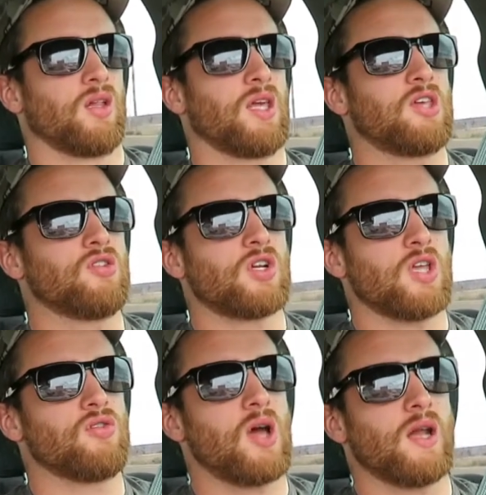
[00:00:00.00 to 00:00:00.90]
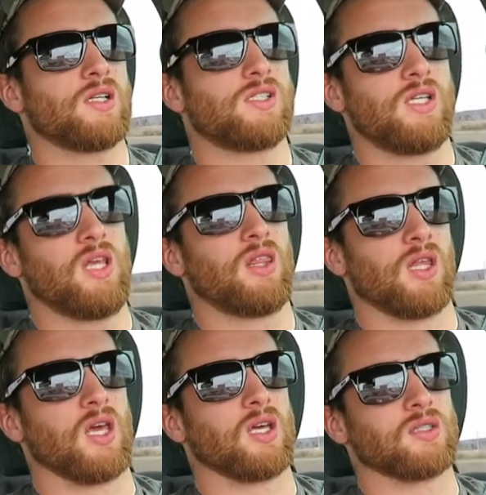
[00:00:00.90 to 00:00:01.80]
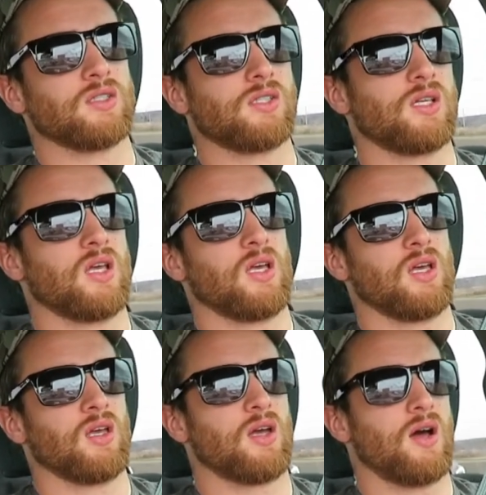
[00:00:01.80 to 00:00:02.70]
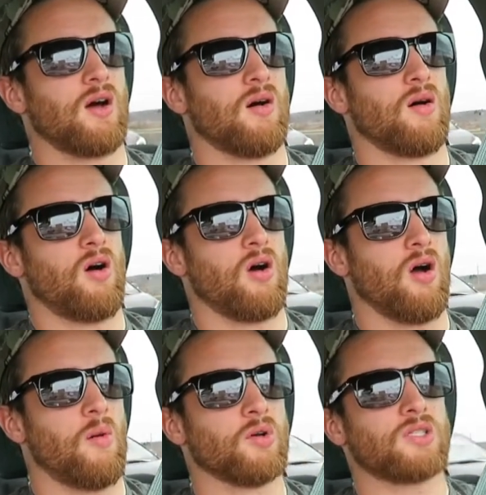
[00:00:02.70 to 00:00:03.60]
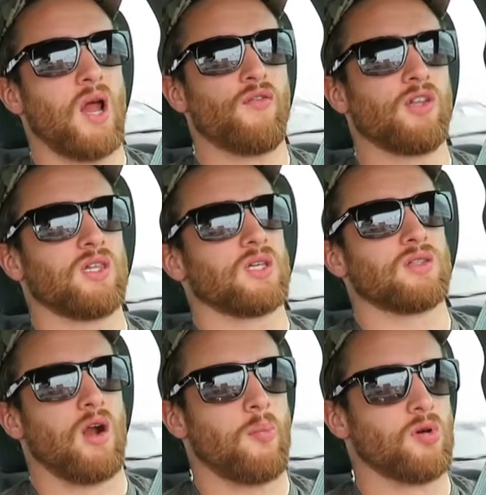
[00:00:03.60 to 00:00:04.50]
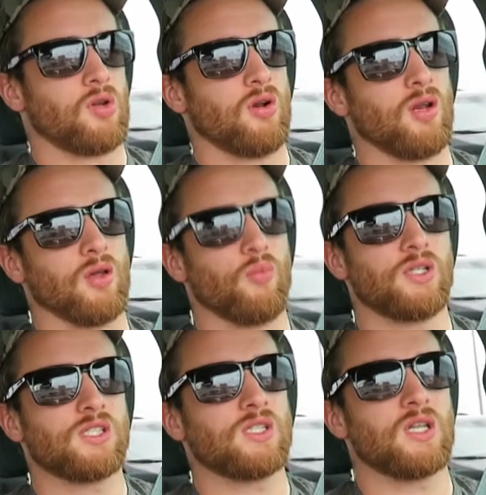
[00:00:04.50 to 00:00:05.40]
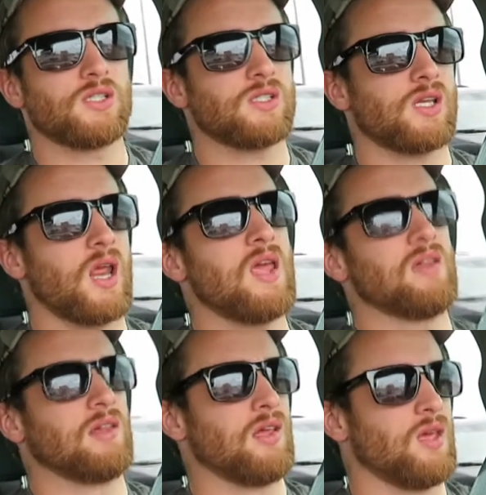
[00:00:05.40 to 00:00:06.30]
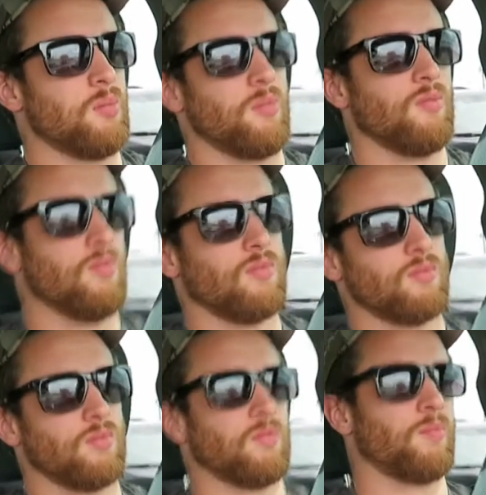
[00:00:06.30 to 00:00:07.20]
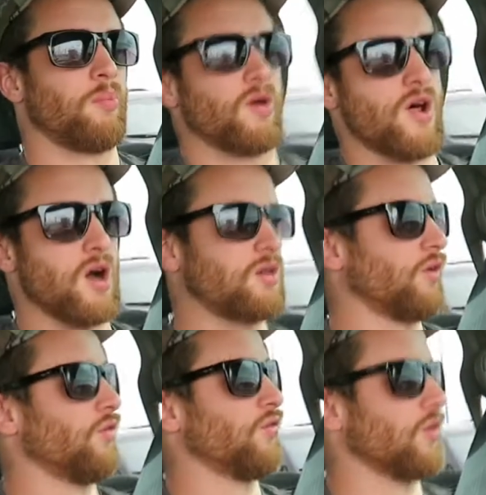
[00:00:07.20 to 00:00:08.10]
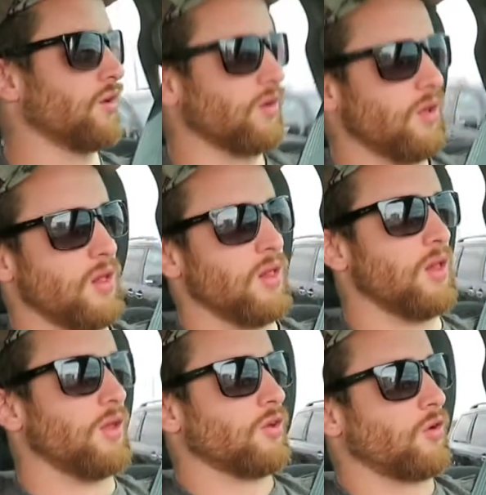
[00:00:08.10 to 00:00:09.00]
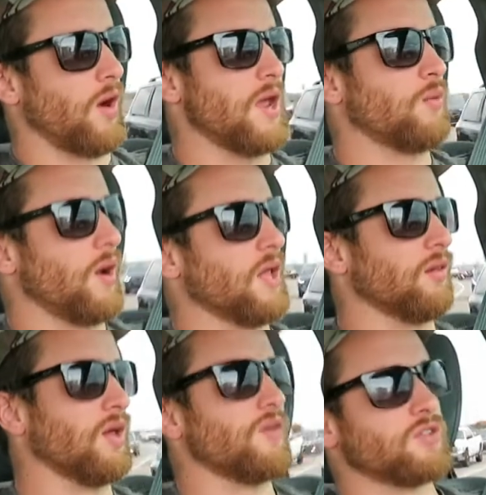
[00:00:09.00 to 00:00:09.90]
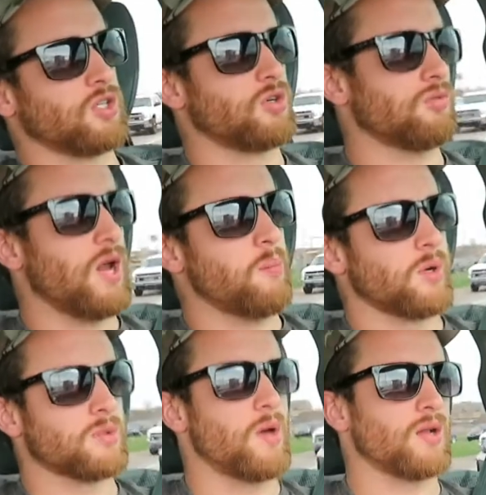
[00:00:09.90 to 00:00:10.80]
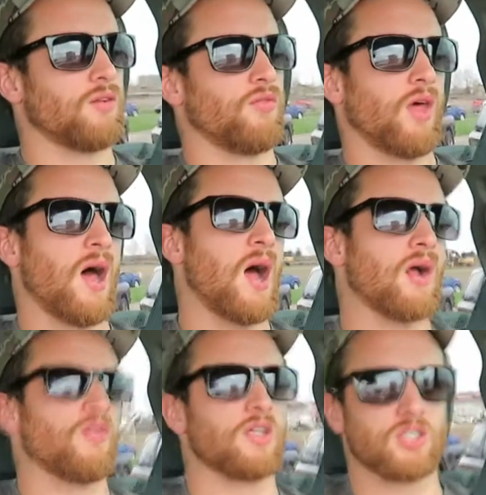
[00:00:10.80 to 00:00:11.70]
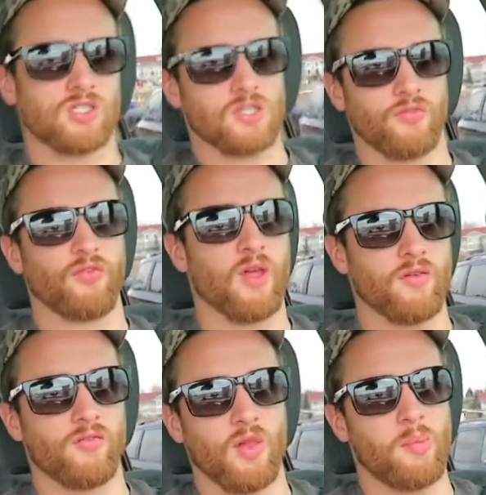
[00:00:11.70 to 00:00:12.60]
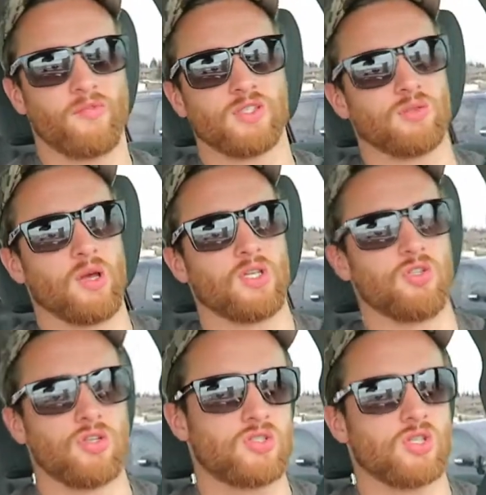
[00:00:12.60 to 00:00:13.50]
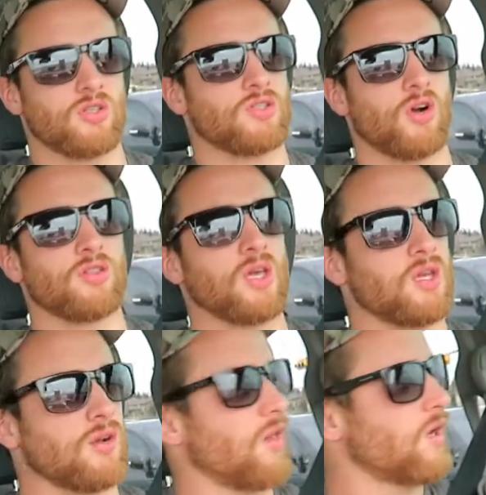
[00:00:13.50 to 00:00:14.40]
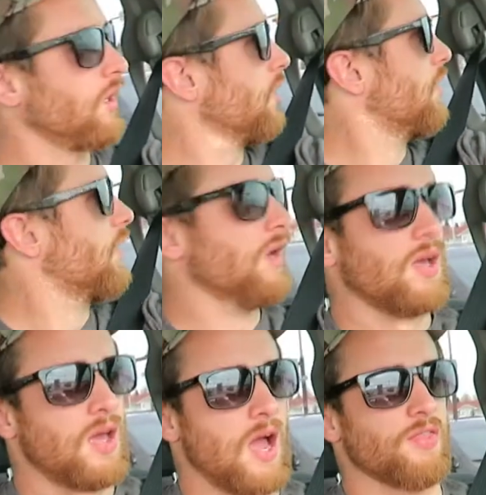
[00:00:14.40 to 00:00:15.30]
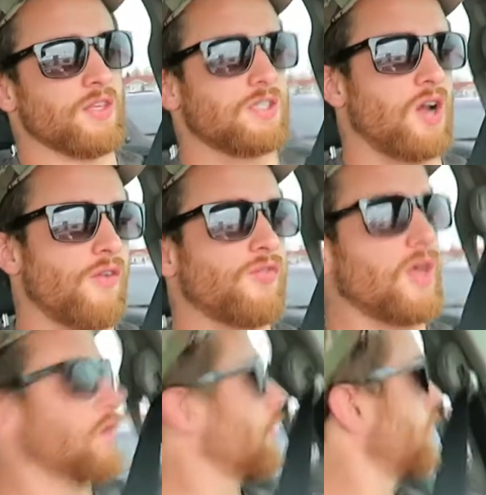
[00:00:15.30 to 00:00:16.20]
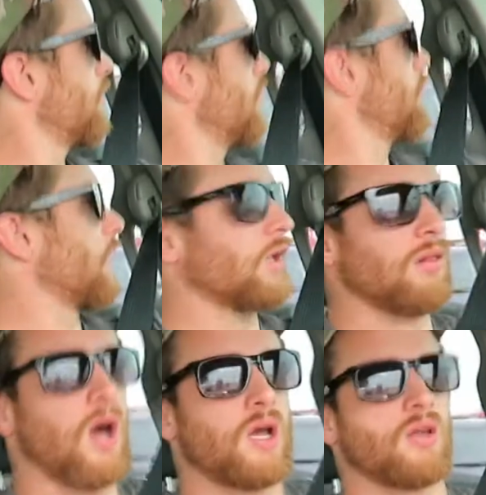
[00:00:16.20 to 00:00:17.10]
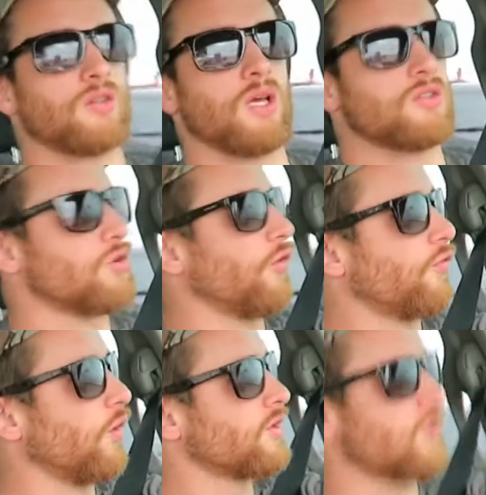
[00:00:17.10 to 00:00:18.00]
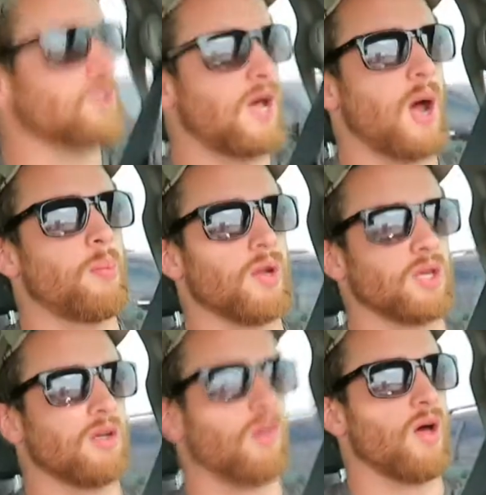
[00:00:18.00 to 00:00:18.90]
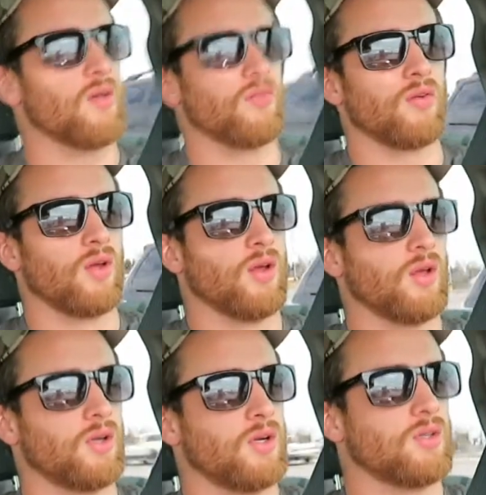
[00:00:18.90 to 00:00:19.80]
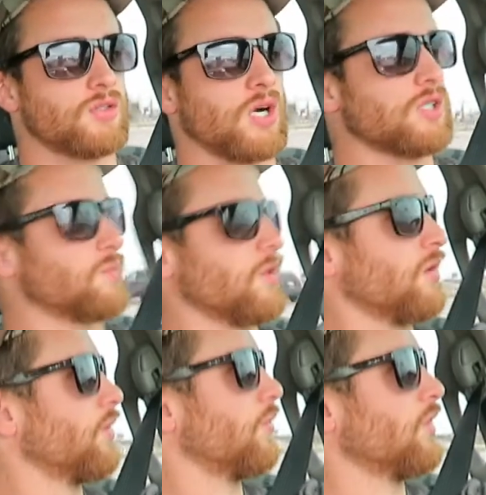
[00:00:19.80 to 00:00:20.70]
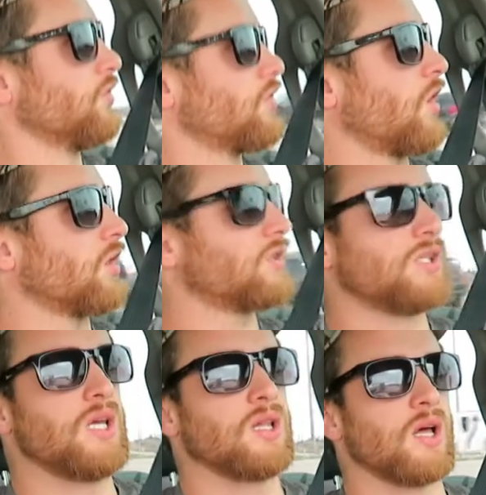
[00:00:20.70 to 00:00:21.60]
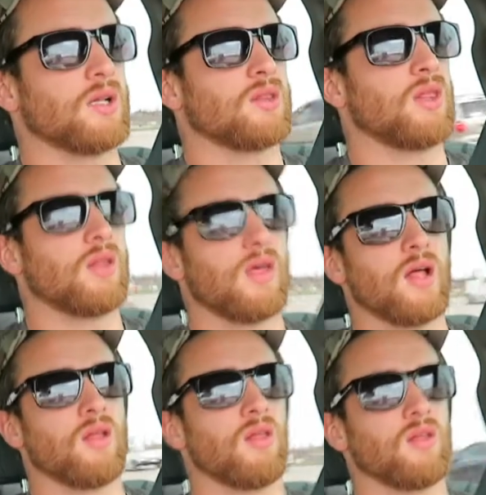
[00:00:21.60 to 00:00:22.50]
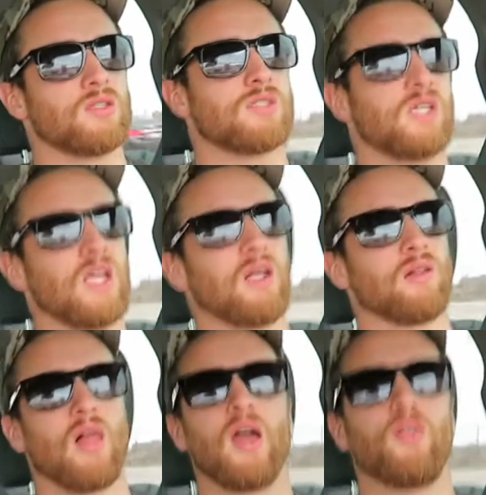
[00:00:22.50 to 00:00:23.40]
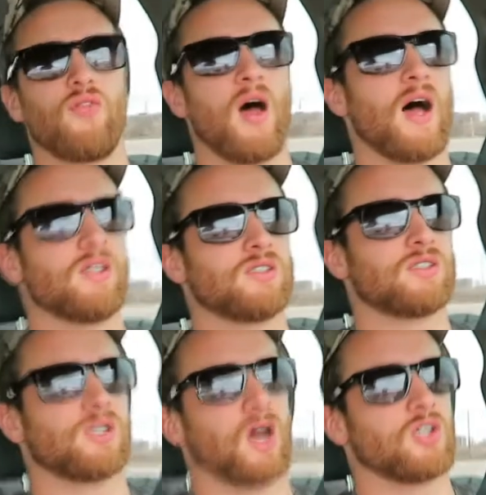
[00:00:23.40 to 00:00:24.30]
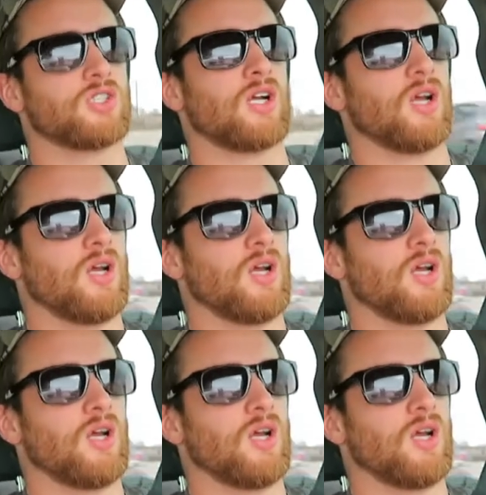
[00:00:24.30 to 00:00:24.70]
like you try, you kind of see things. Almost everything is an opportunity, which is an insanely productive and great way to live. It's a great perspective to have, and it's just a flip flip of a switch. You just just start thinking you're lucky, and the stuff that like luck and, and so forth starts happening in your life. Trust me, when you start seeing that, that, that seeing life as such,